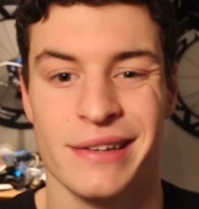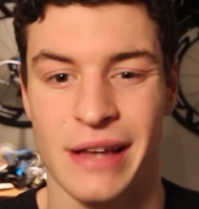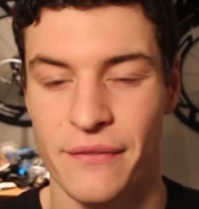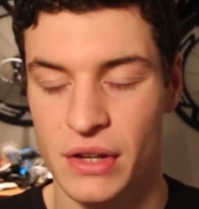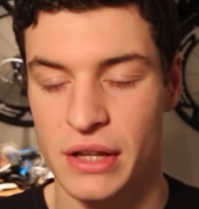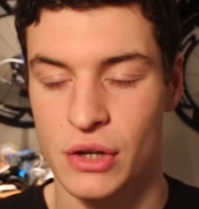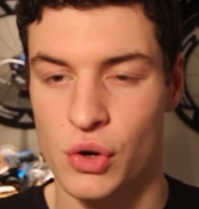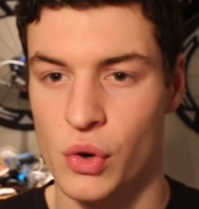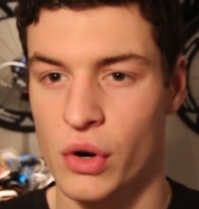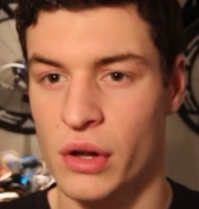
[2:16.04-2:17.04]
Definitely
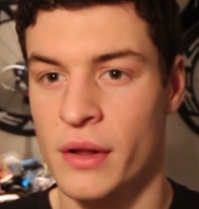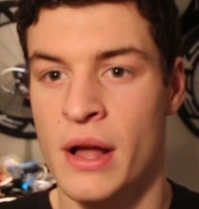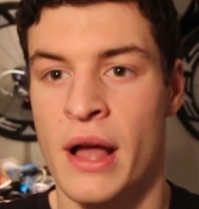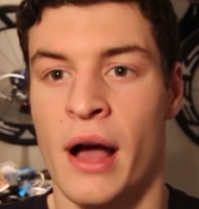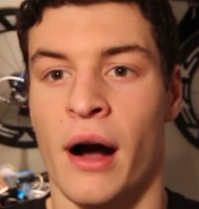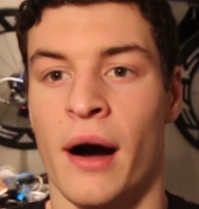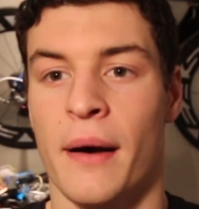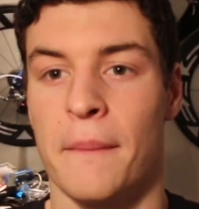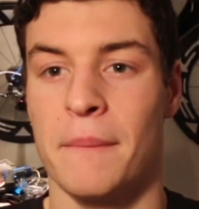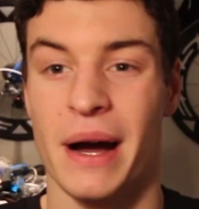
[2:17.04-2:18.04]
cool.
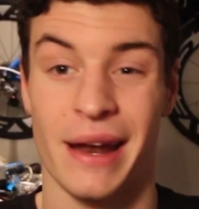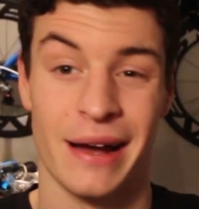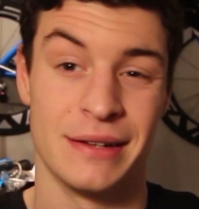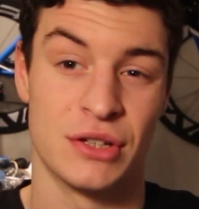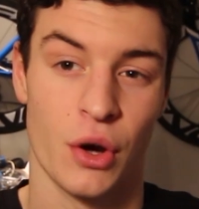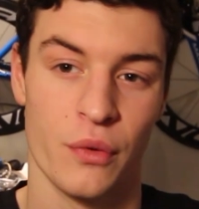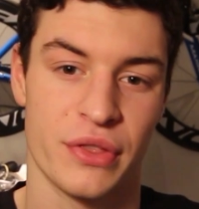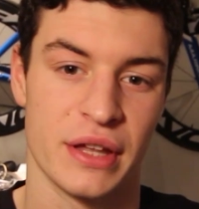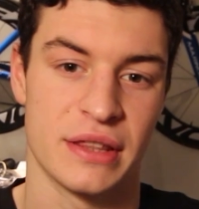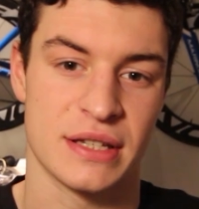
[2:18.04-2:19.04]
But I don't
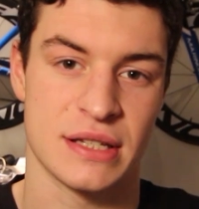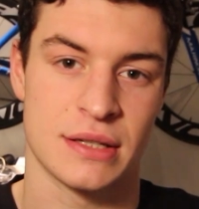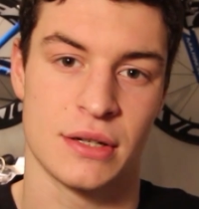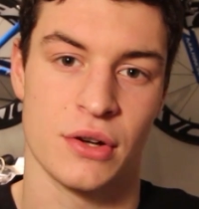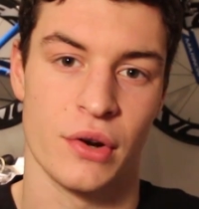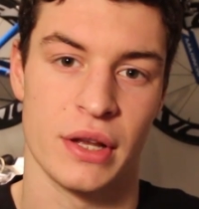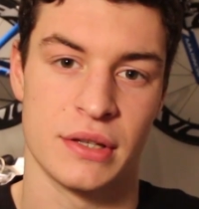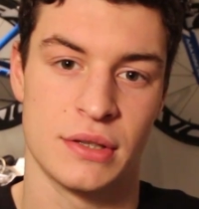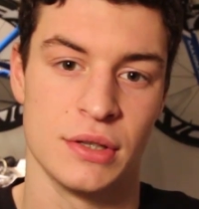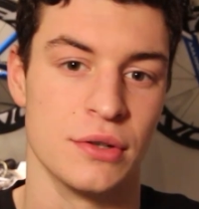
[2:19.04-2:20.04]
think this is
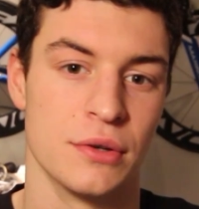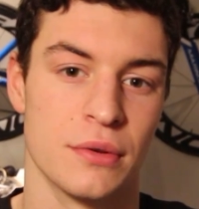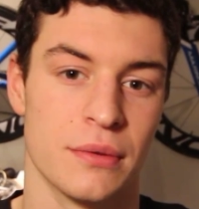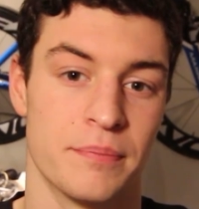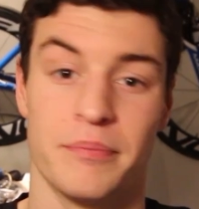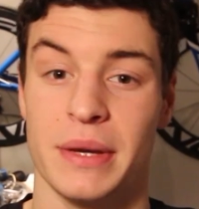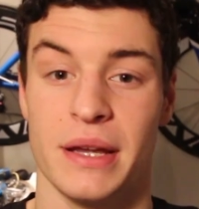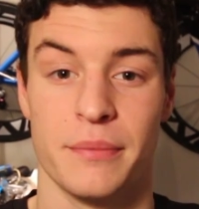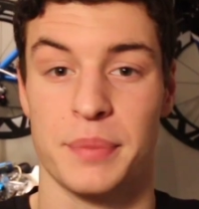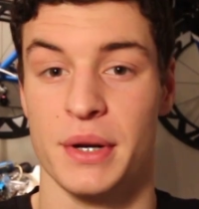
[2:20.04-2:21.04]
going to be
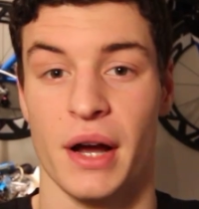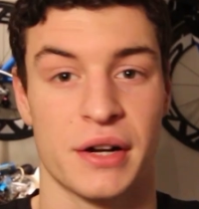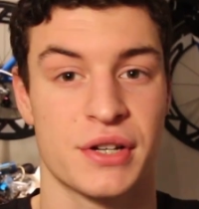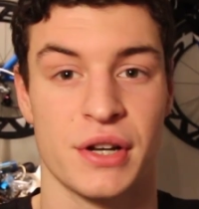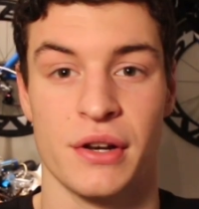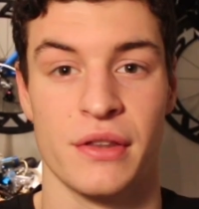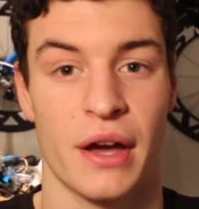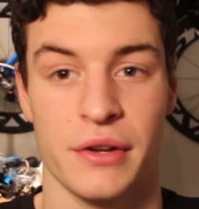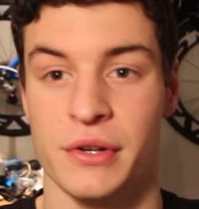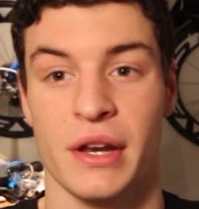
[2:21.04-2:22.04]
in production
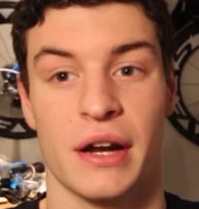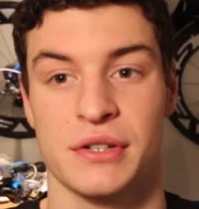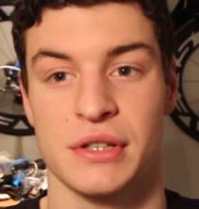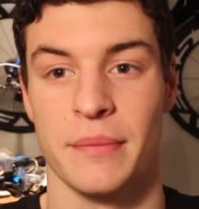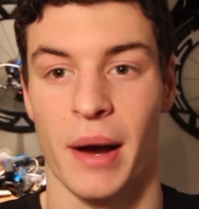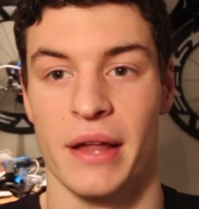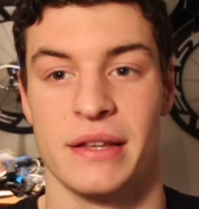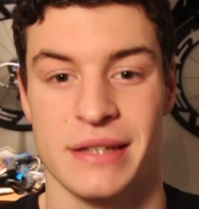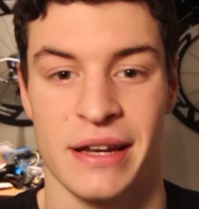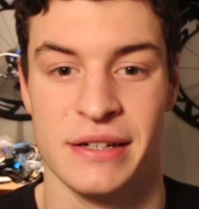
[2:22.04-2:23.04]
that you can actually buy
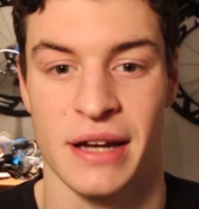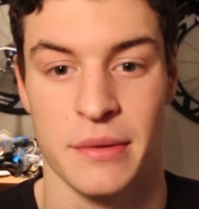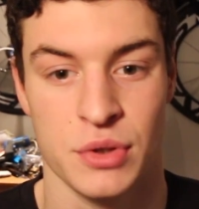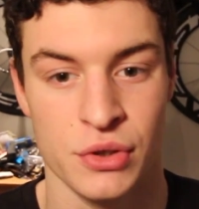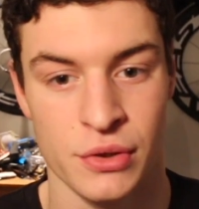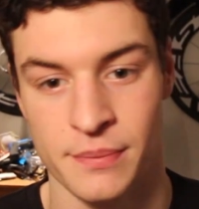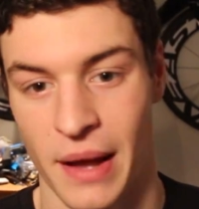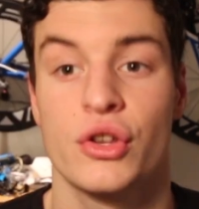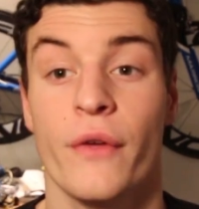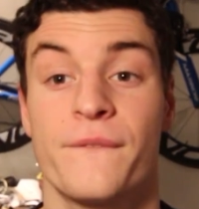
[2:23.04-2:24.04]
this anytime
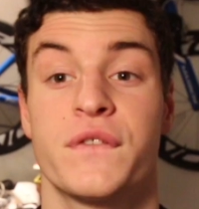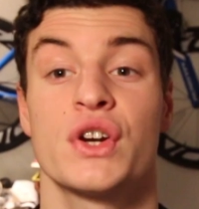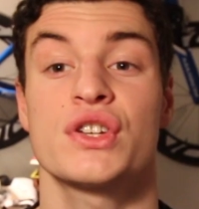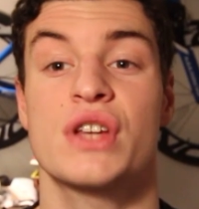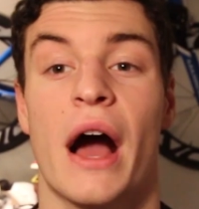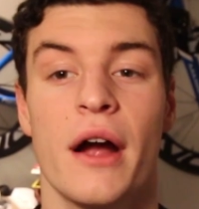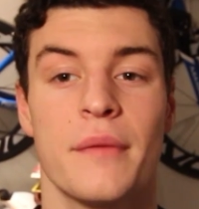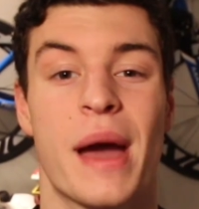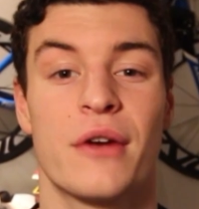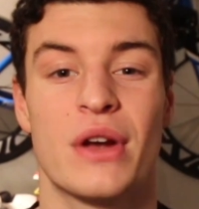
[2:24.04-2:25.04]
soon. So the first
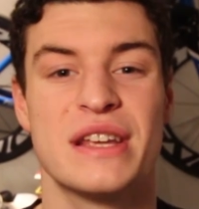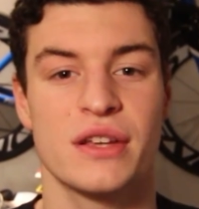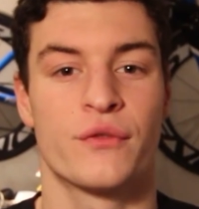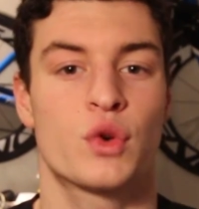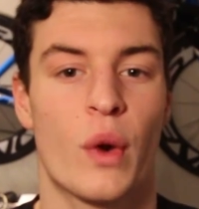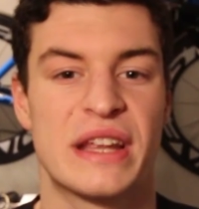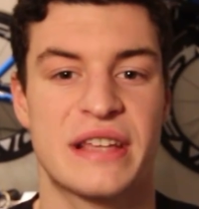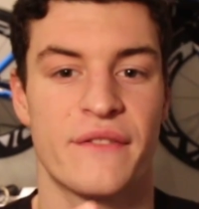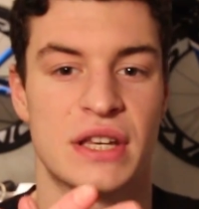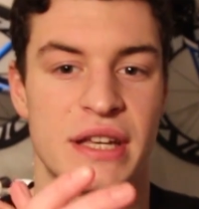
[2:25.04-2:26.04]
Ironman race of
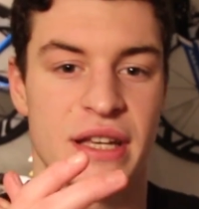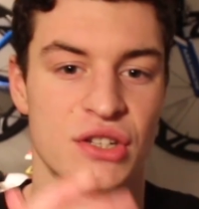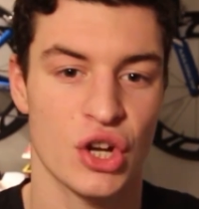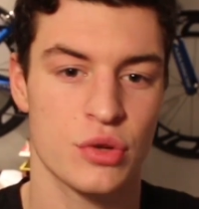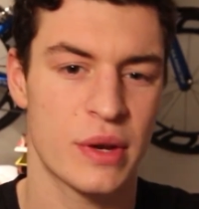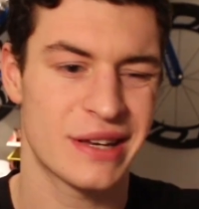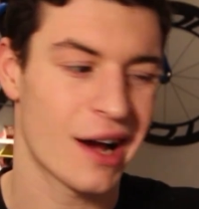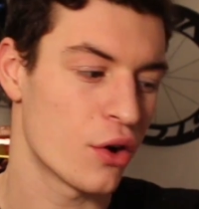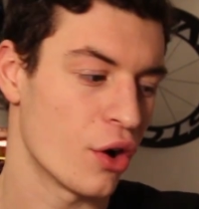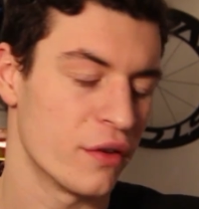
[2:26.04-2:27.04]
2017 just went
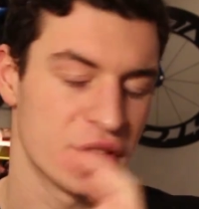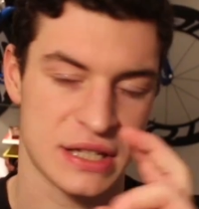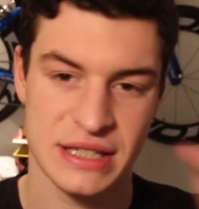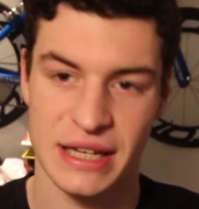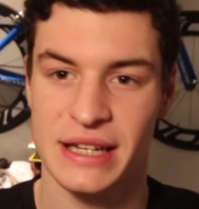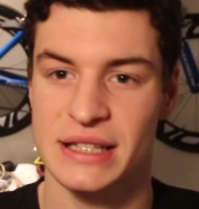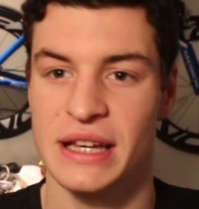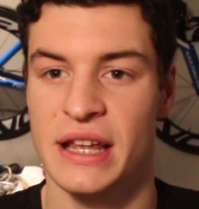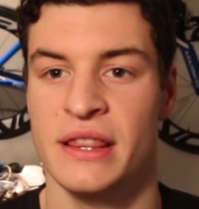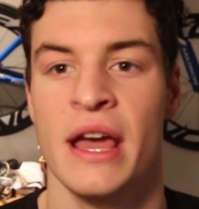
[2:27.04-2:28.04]
down on the
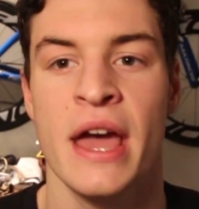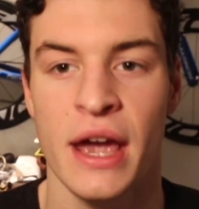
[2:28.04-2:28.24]
16th.